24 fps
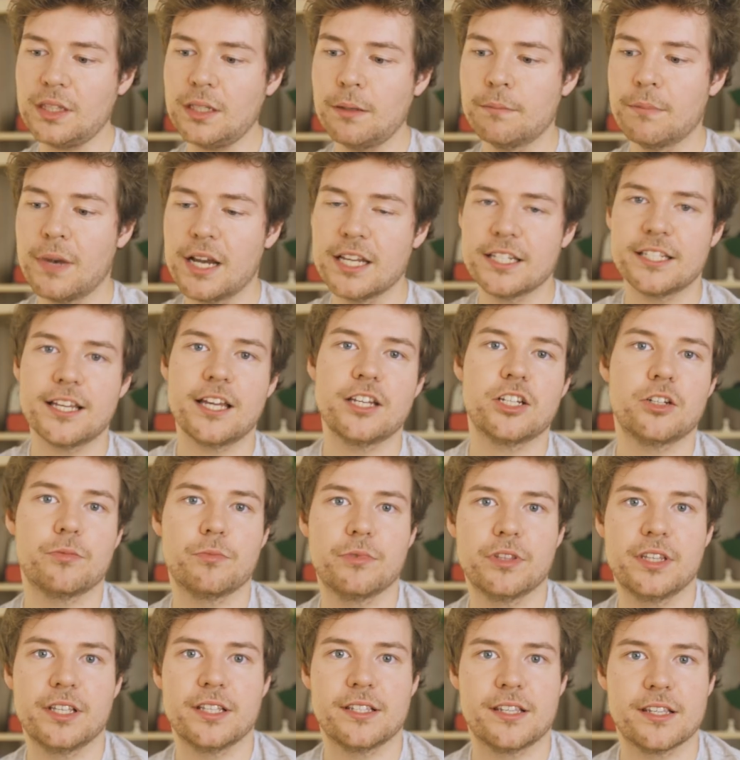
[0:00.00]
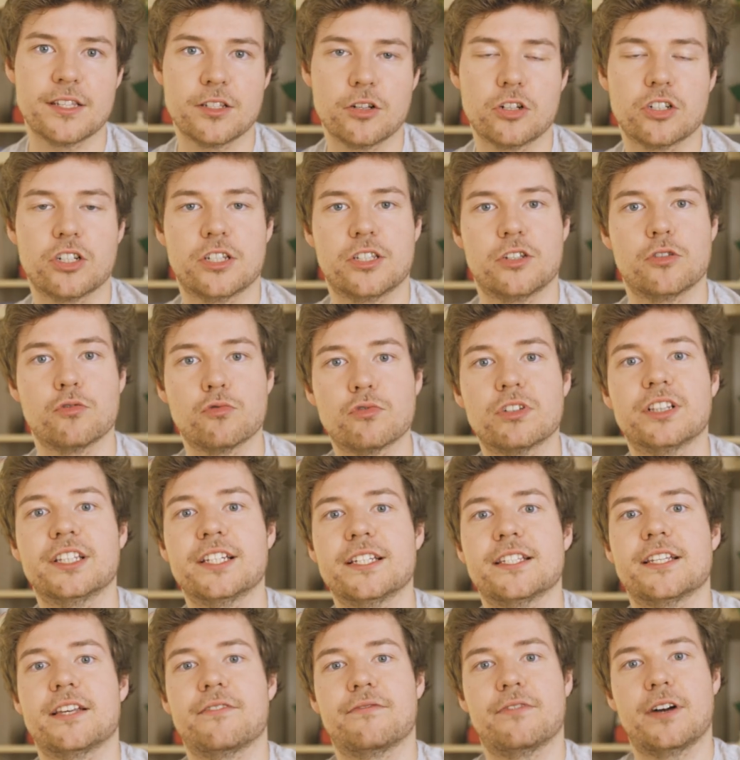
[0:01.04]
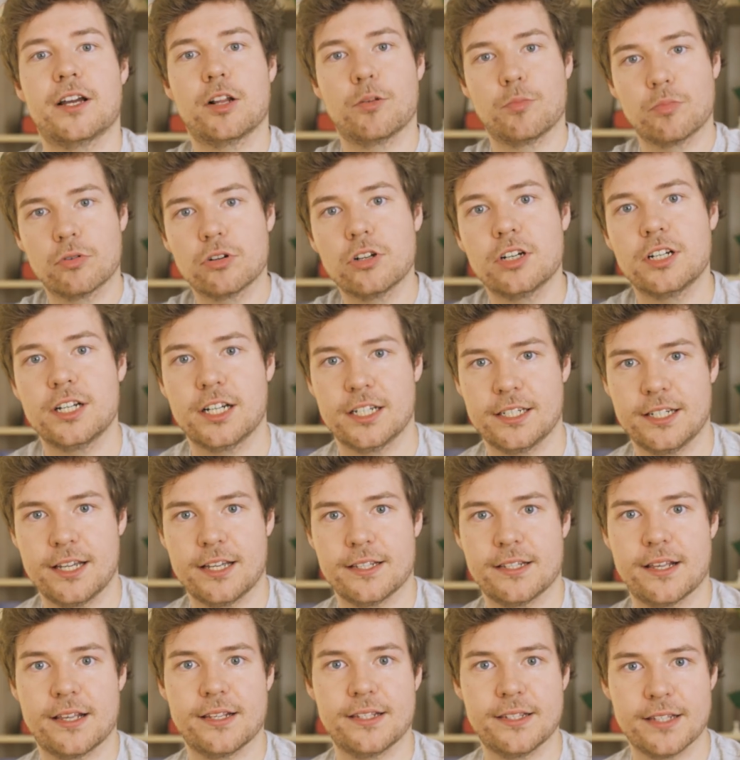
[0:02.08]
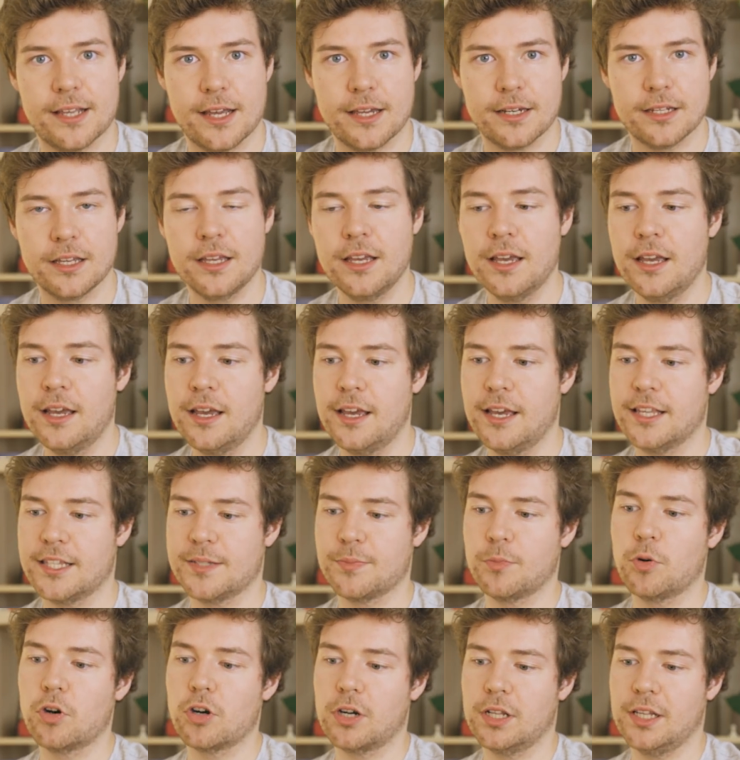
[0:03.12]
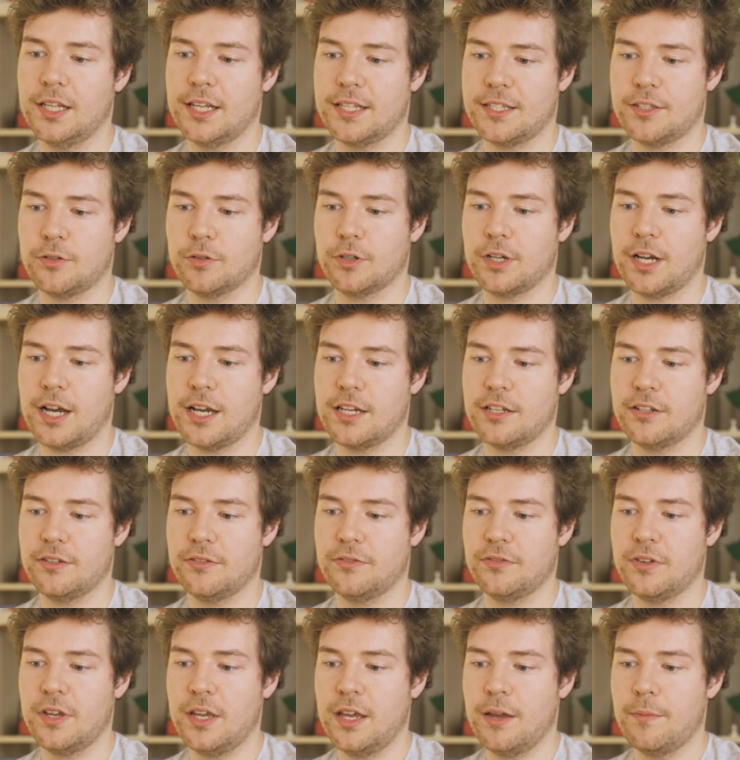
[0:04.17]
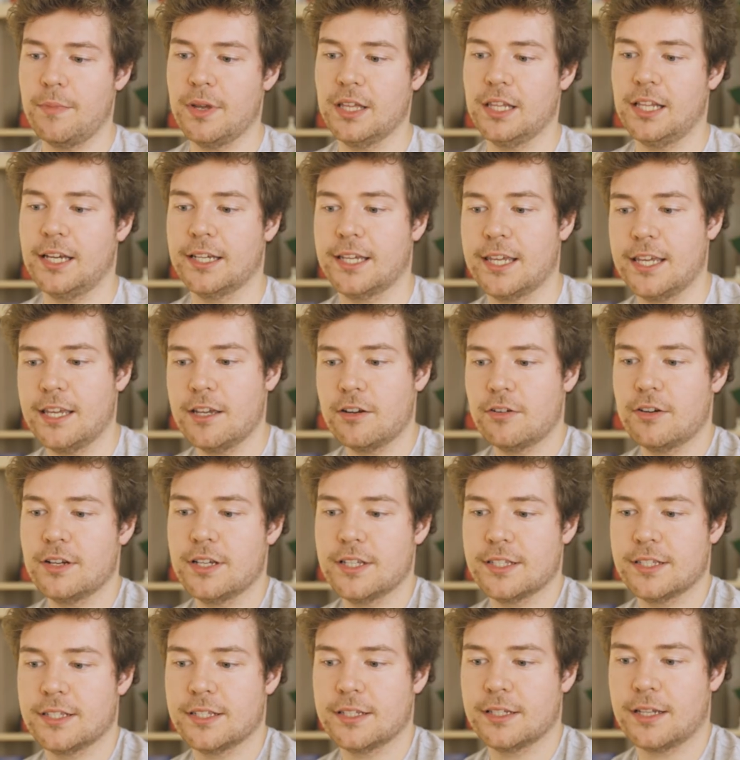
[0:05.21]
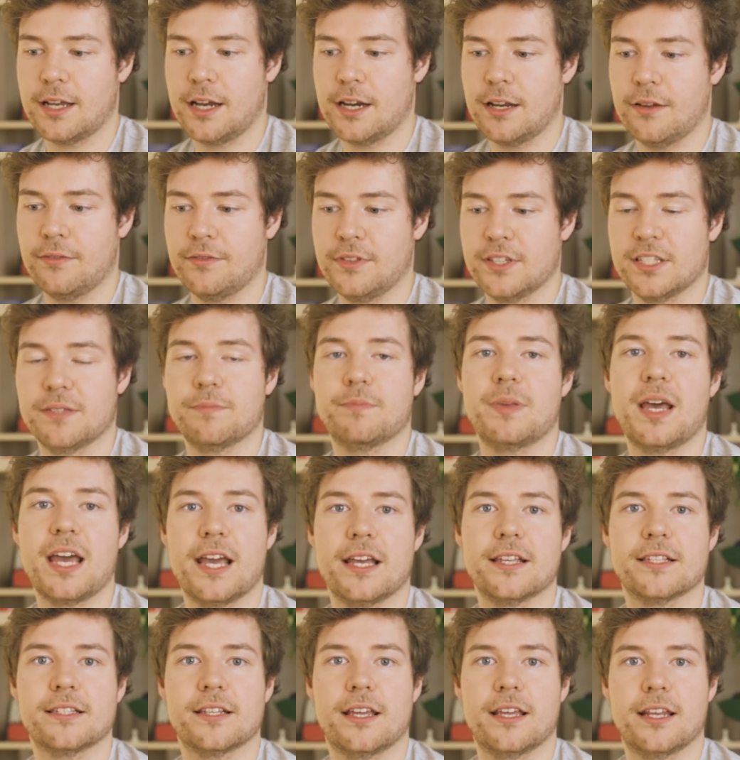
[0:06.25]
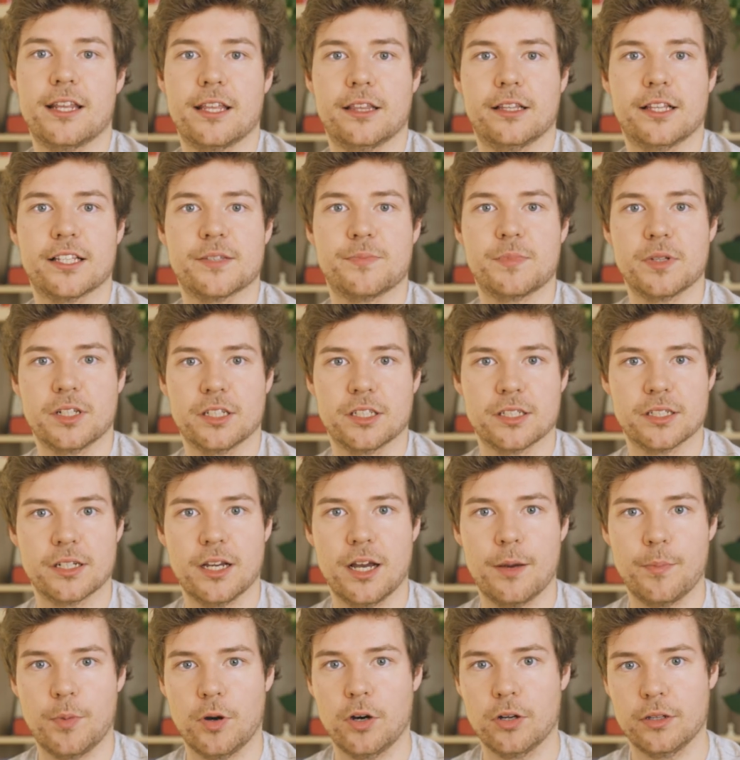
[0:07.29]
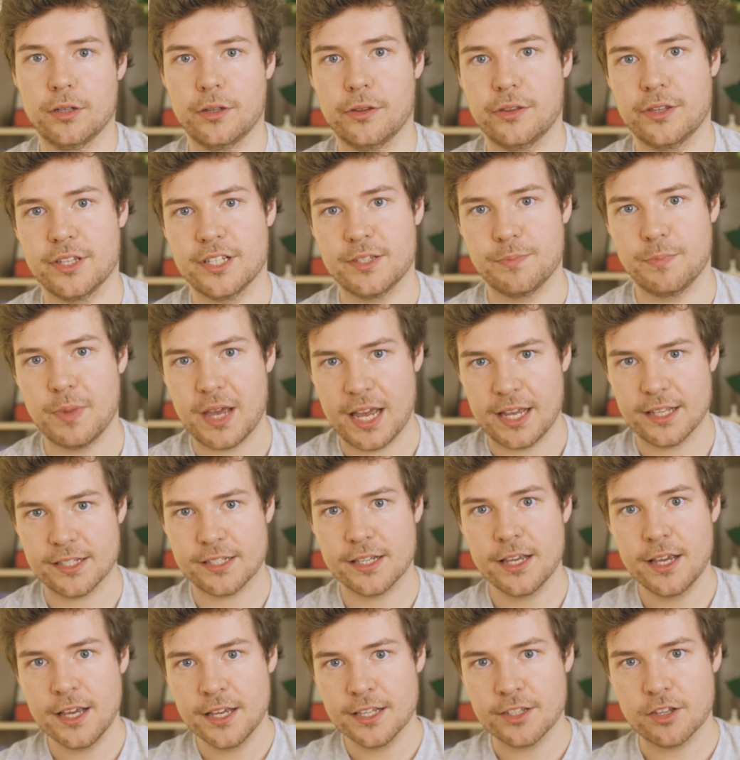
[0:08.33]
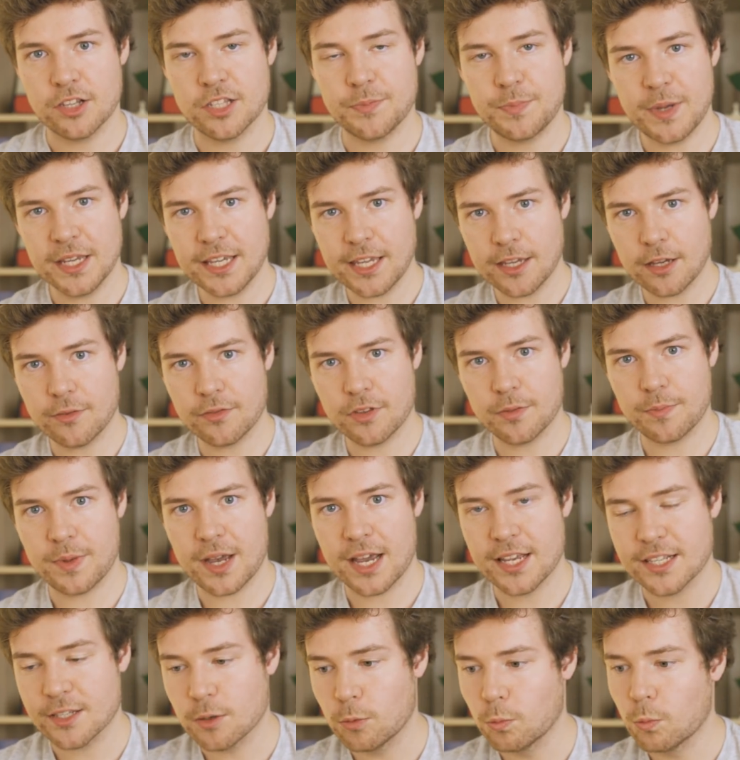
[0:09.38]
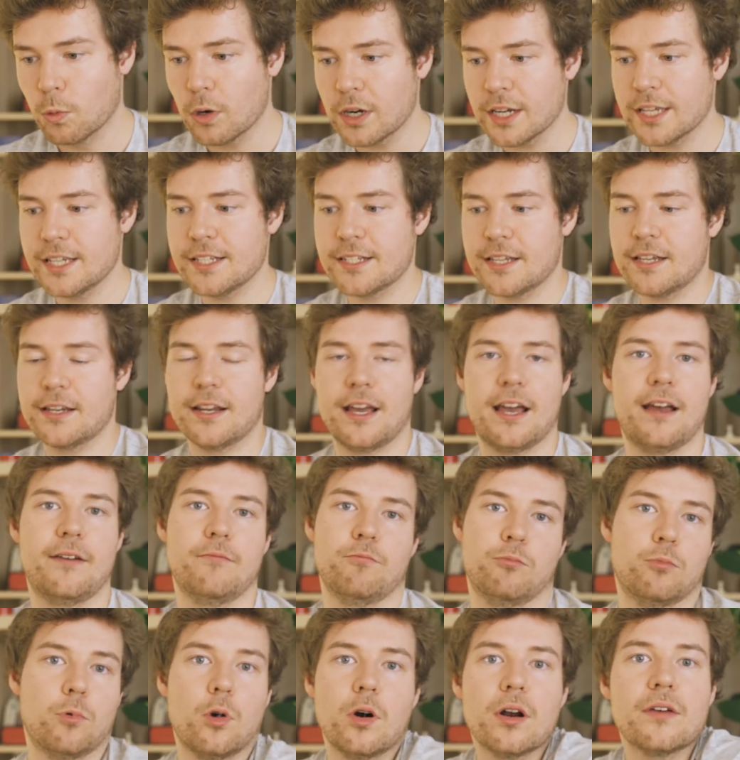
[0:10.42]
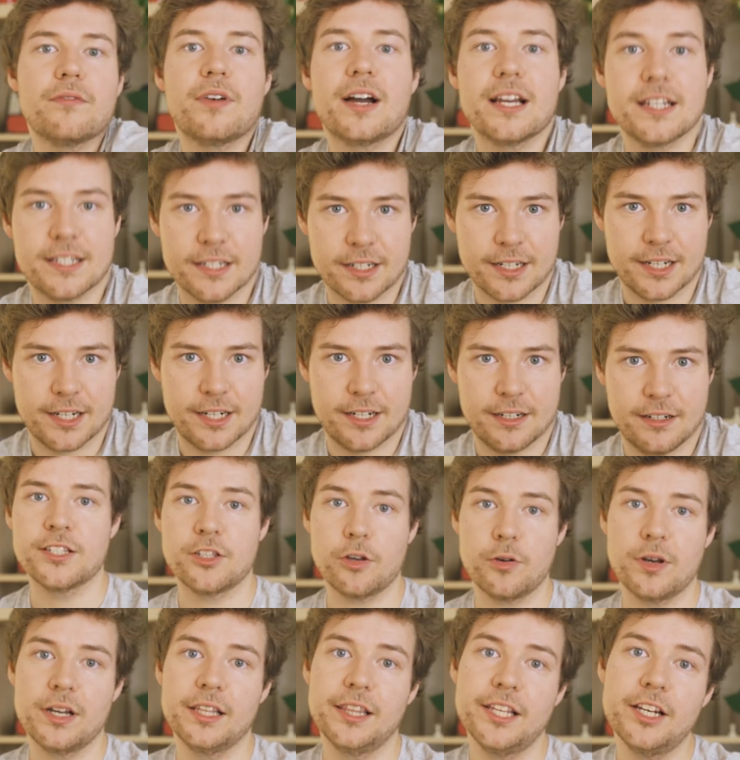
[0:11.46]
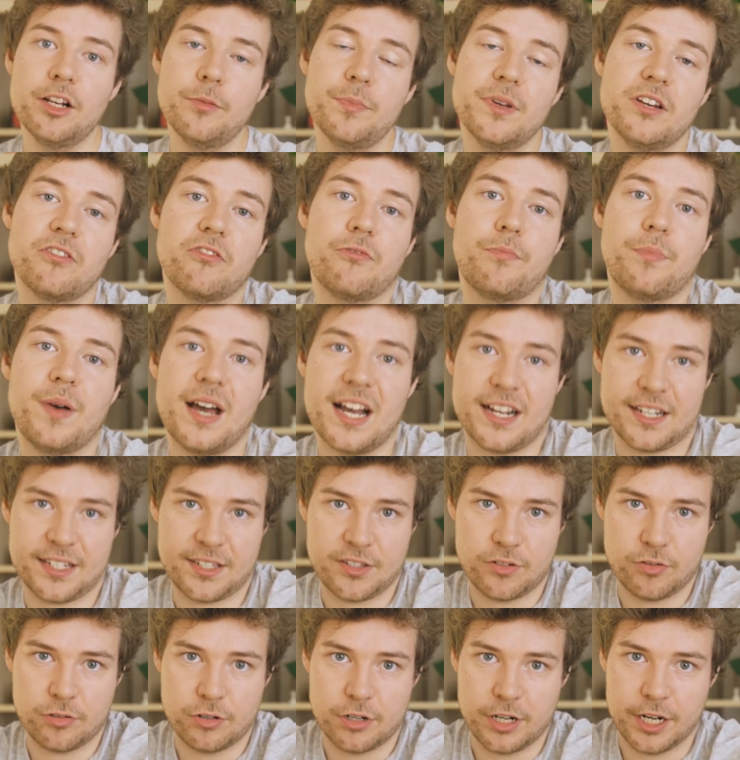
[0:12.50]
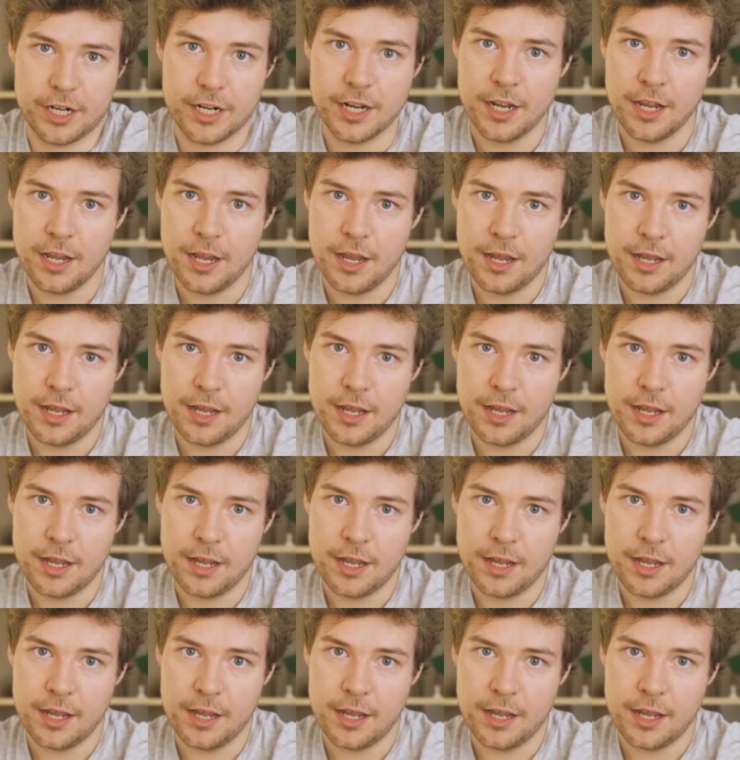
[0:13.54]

my intention with this is not just to release a final product, as I said. It's more or less to kind of be like, here is kind of this base, and then let's build upon this base. So speaking of the base, what is it, what have I done? So a little bit of backstory.